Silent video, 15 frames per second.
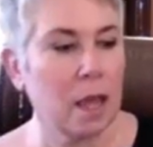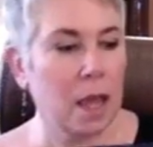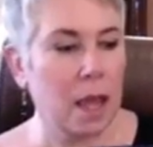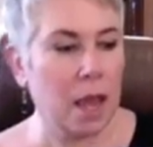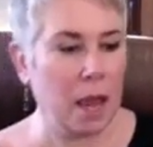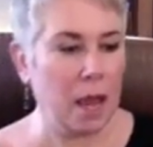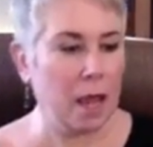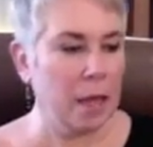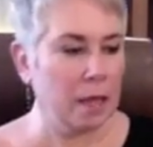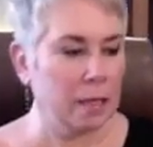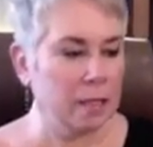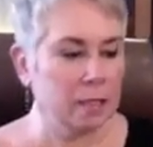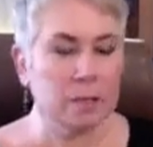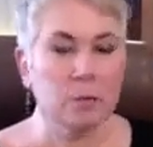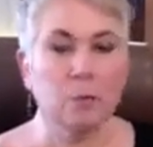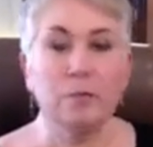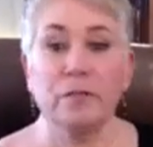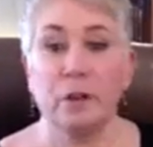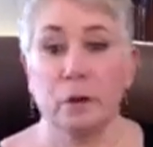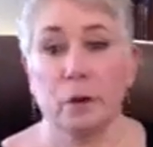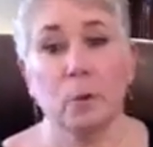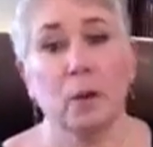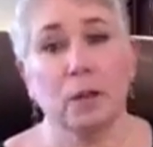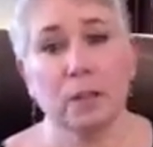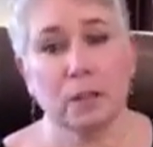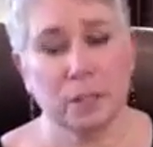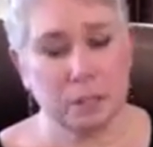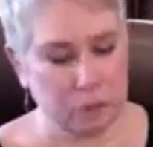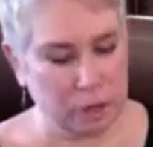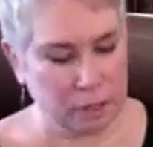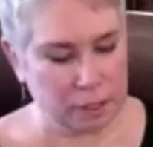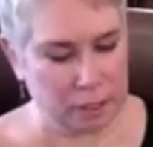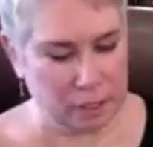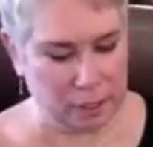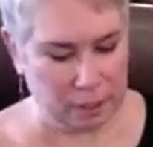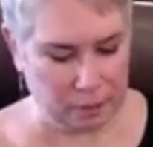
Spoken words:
and very well constructed.